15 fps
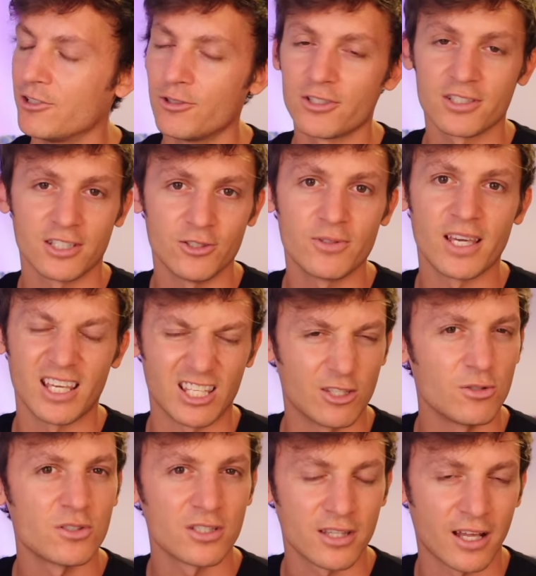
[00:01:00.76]
you get
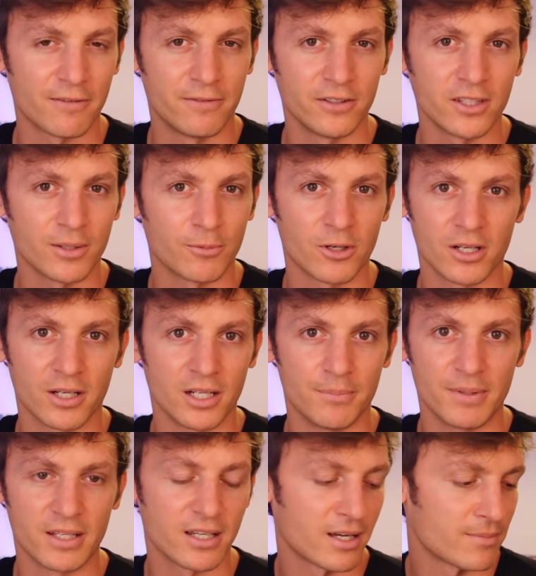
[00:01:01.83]
used to that feeling where it
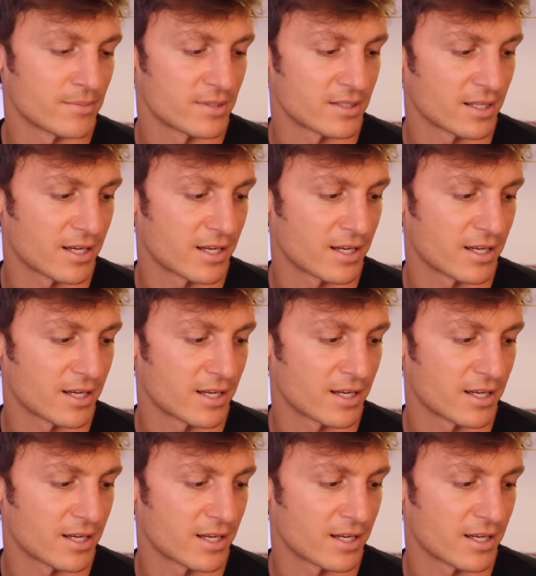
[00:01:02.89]
becomes